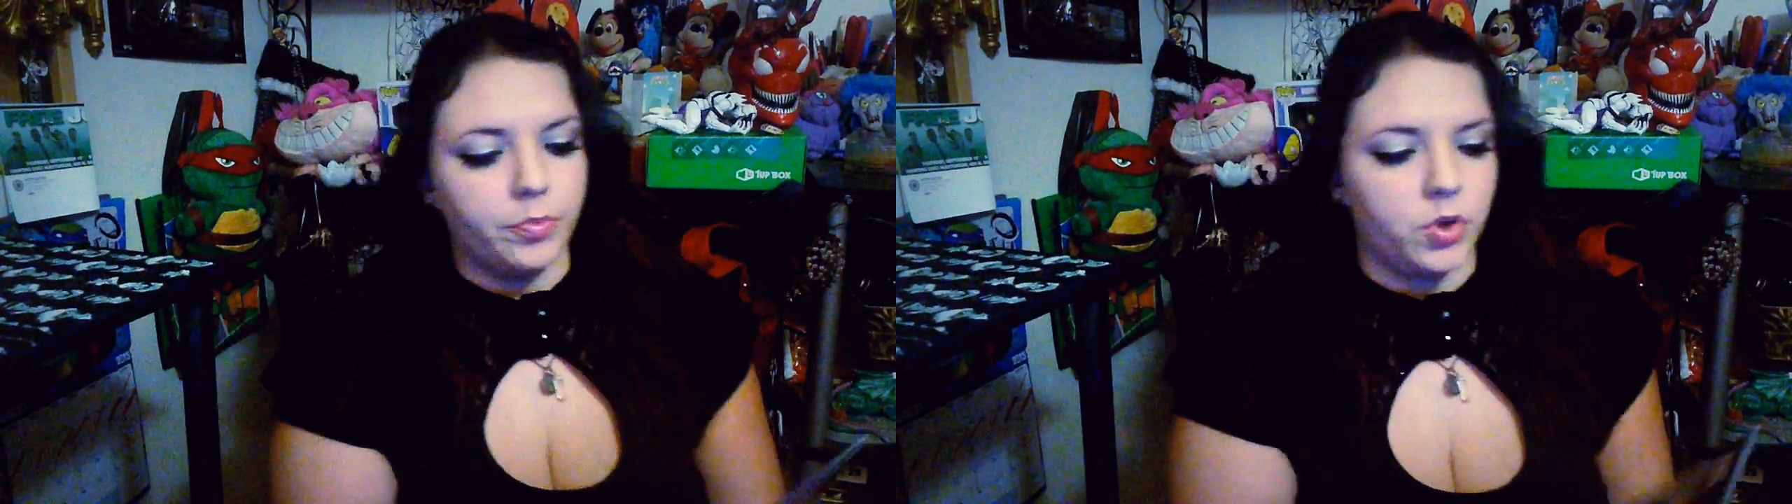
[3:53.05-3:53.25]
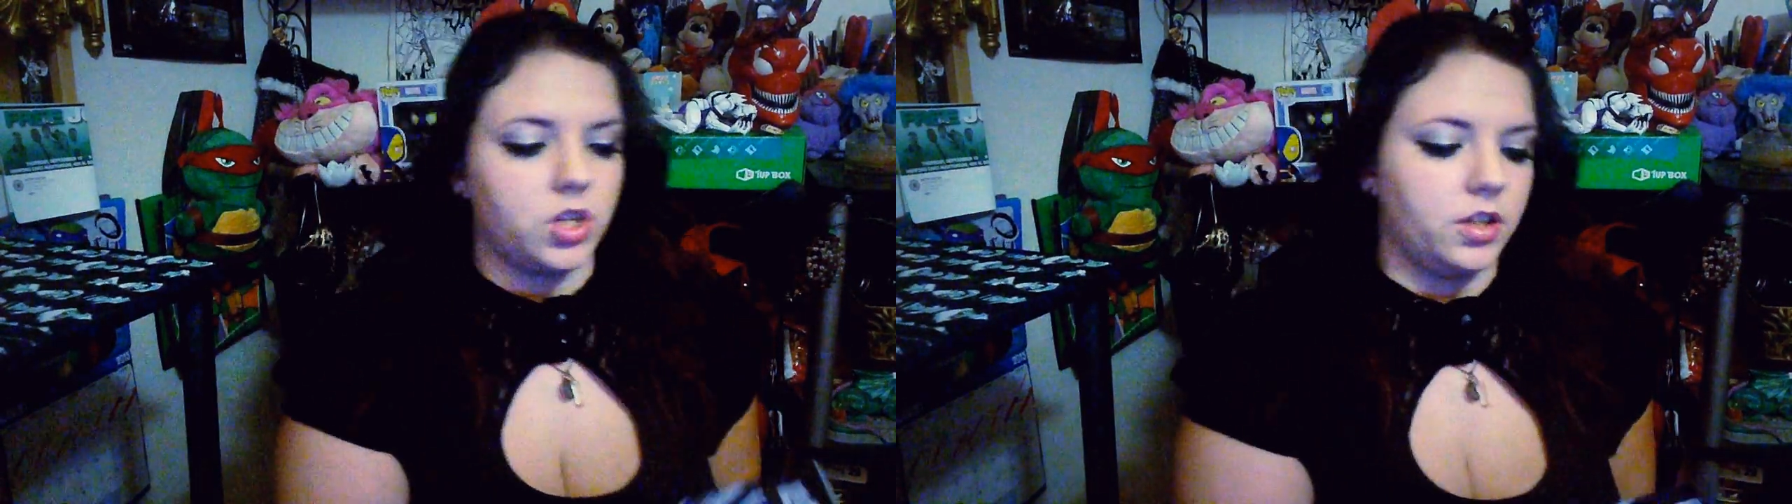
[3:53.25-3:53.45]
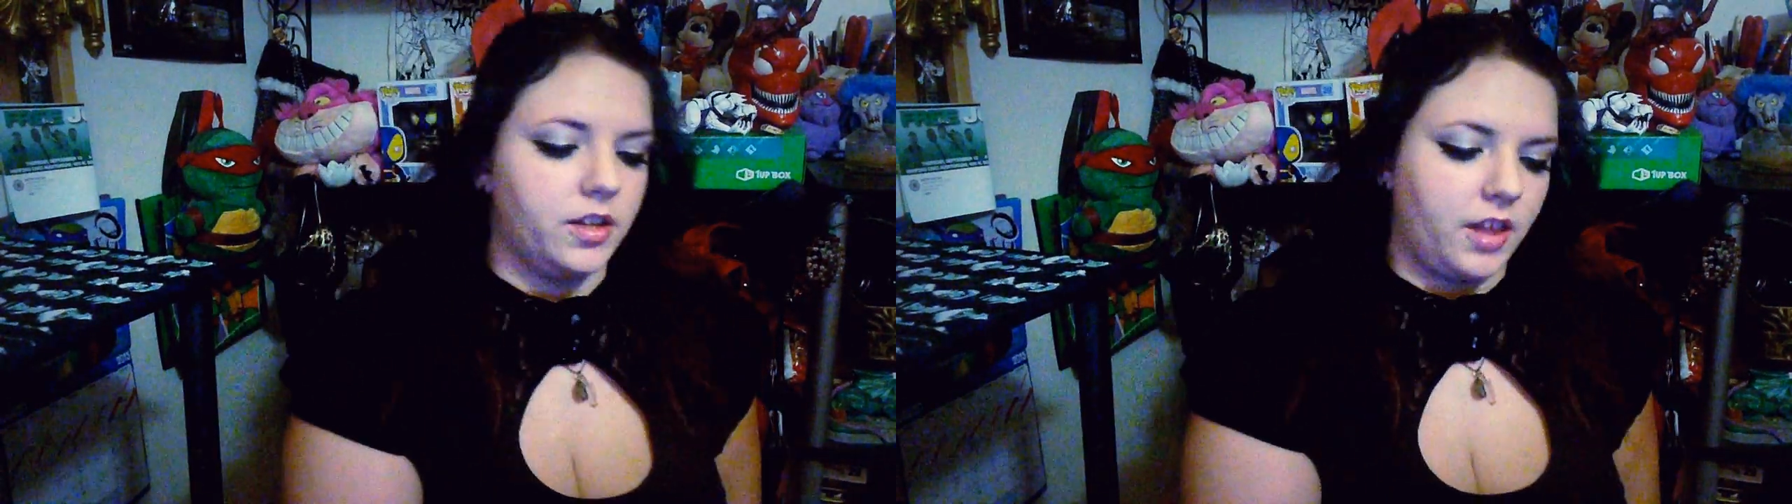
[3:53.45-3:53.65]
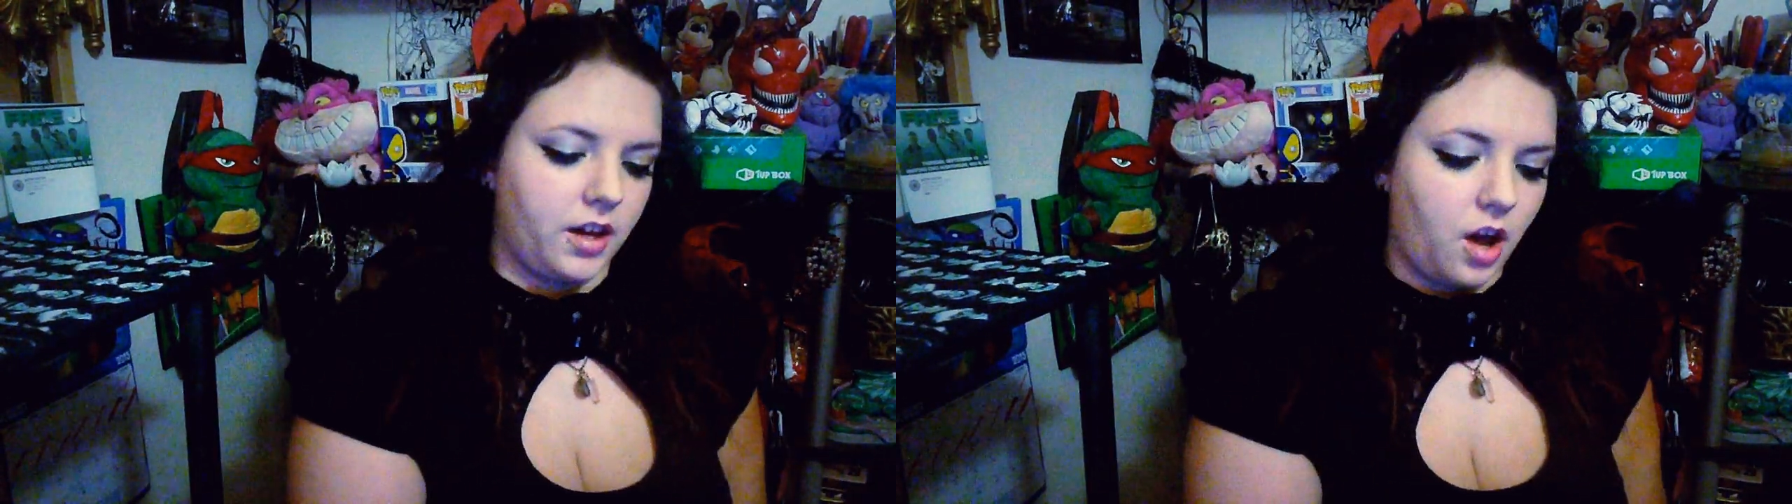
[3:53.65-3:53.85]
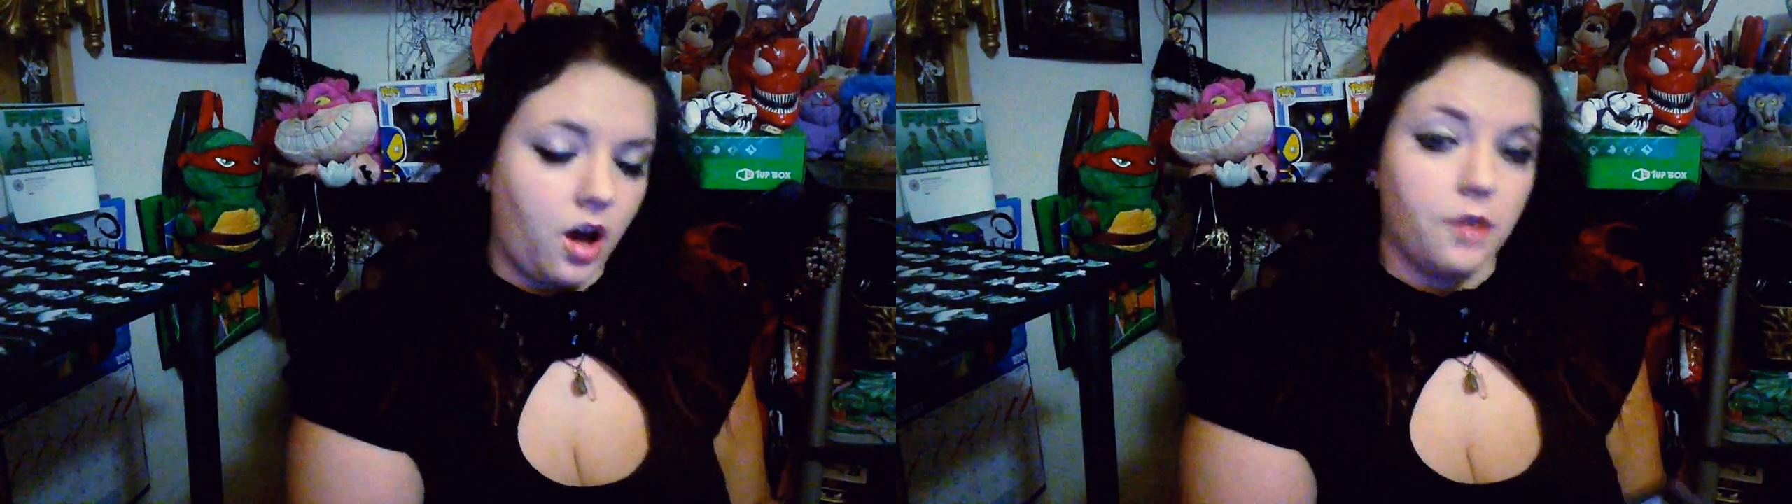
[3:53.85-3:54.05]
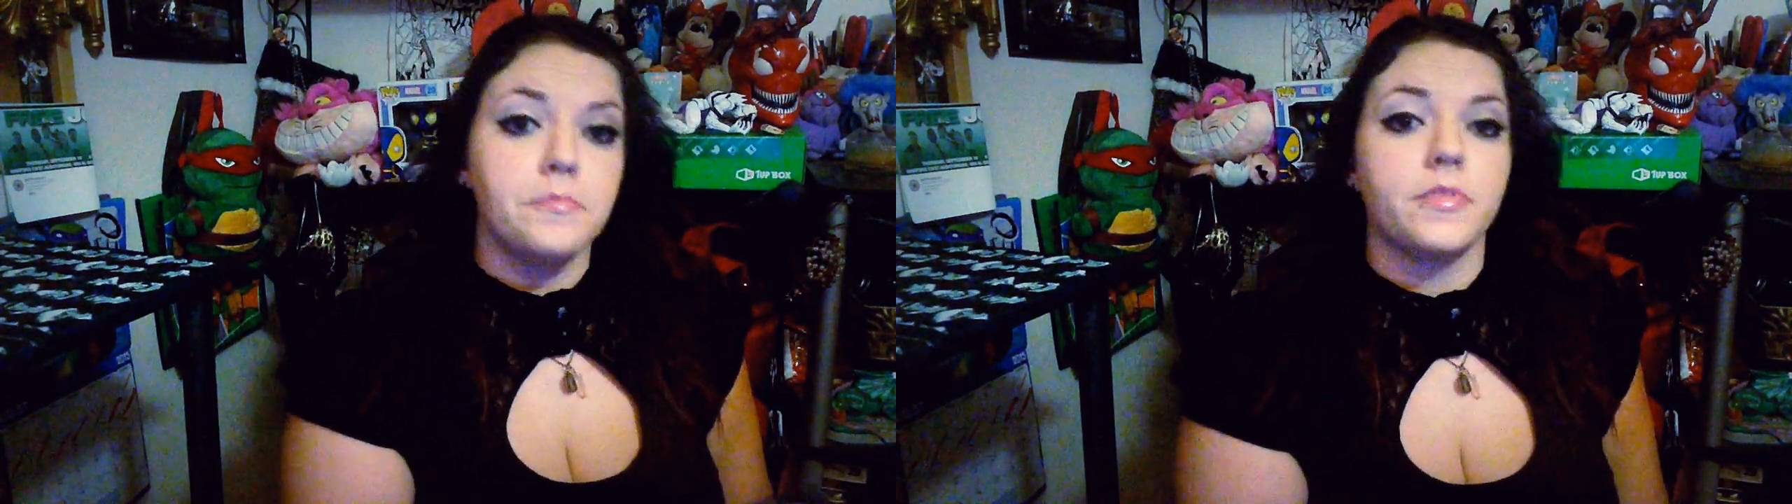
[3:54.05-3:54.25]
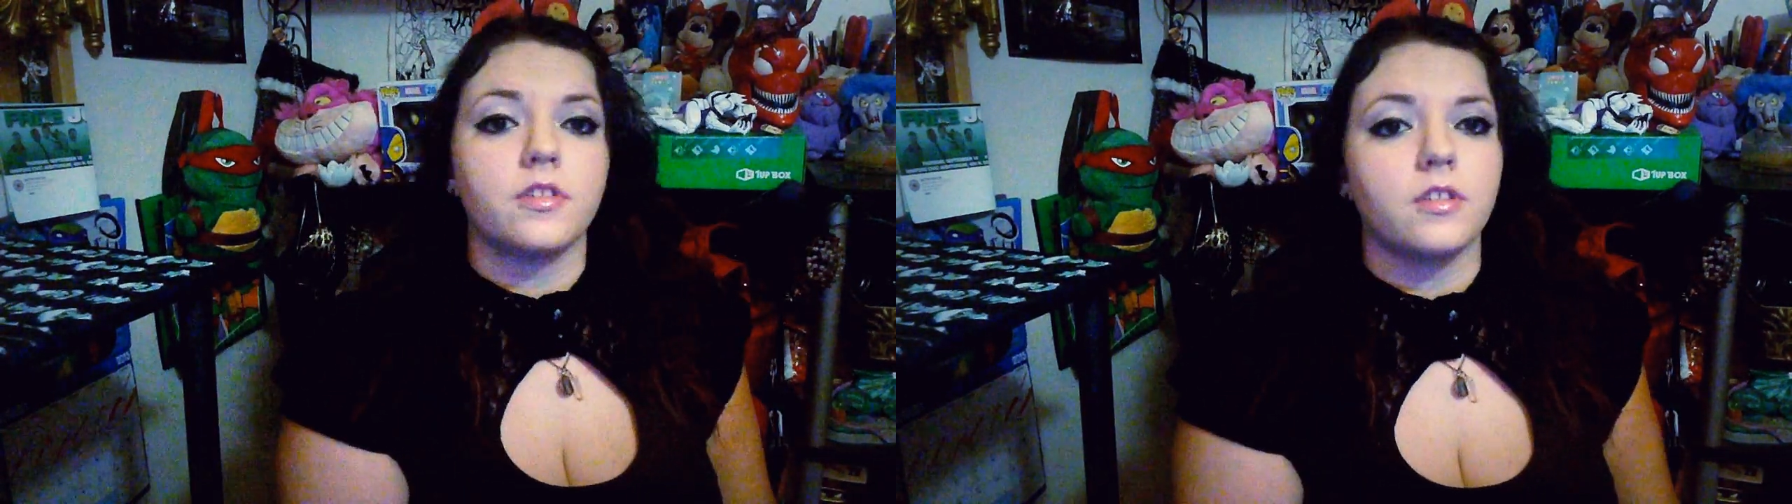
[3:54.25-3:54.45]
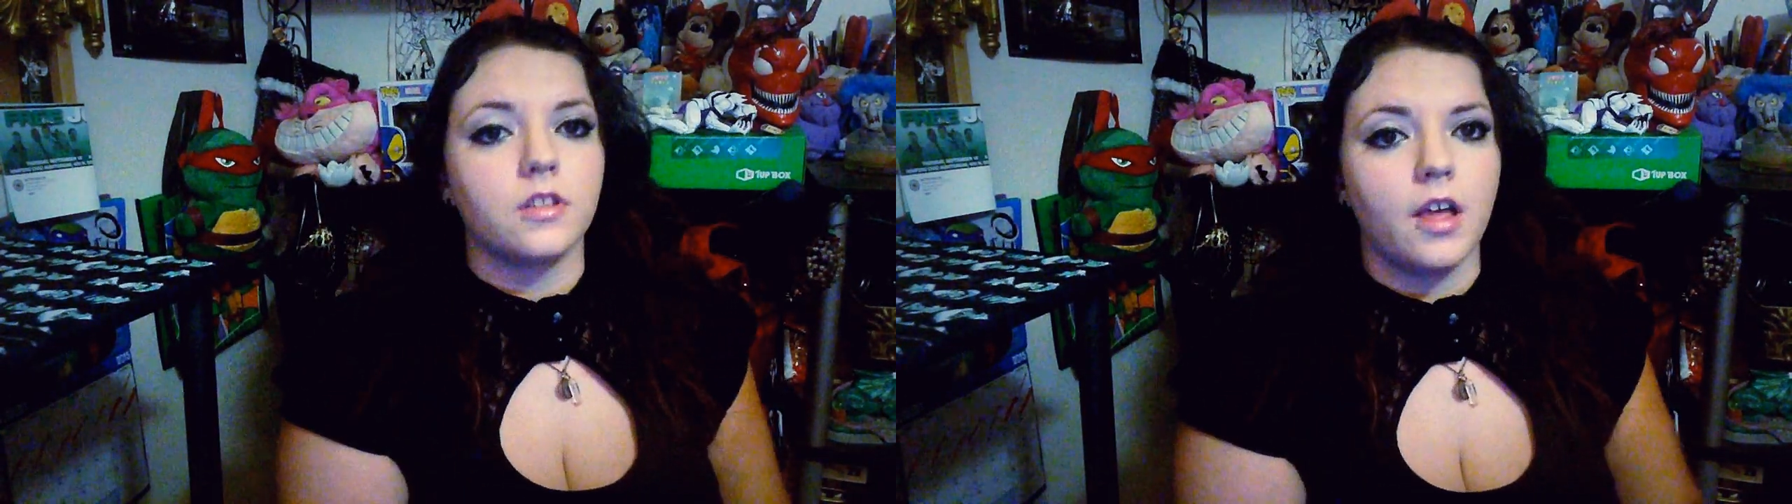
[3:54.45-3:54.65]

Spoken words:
booklet that comes